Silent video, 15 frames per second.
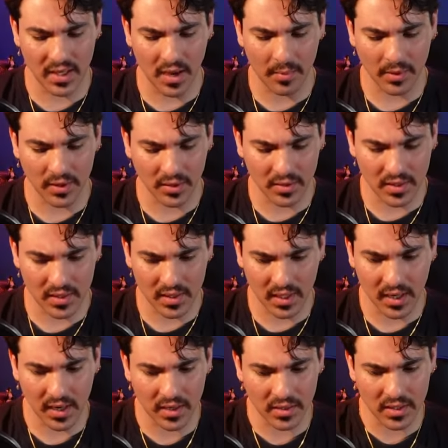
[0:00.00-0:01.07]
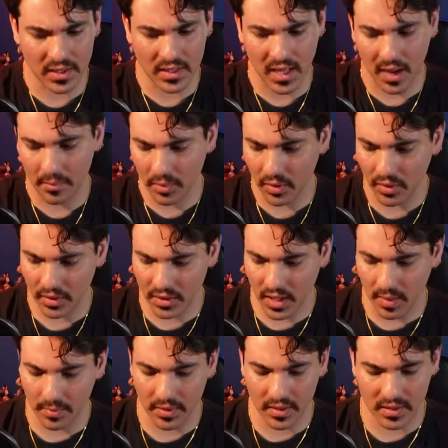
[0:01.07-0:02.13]
Yamatos, it's like I couldn't stop pulling
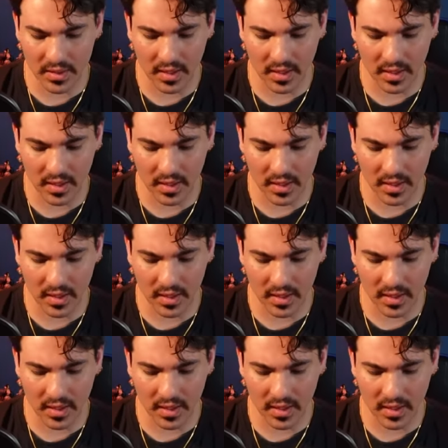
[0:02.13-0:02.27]
Japanese